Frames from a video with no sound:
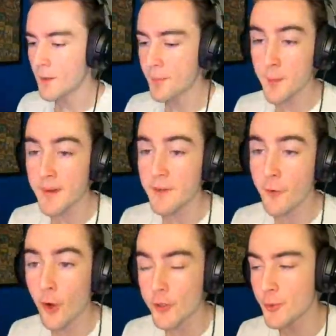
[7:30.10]
But I mean, of
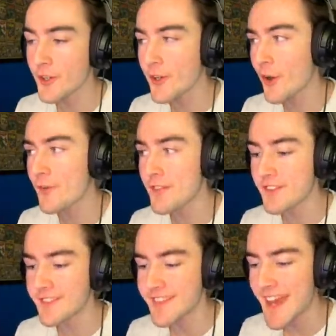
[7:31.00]
course, we've got to go over the
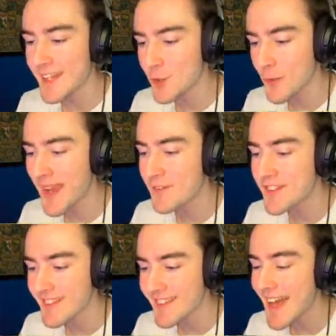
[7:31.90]
stats. We have
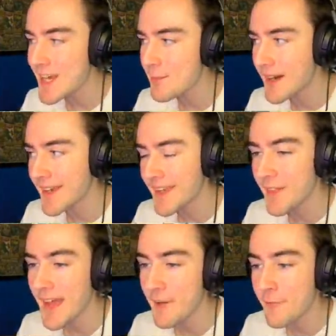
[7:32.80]
Slack Monkey.
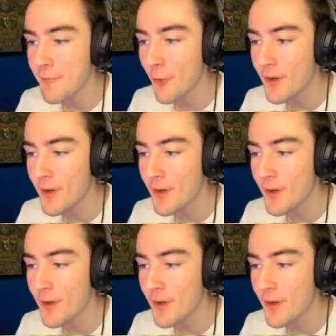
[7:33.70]
They have four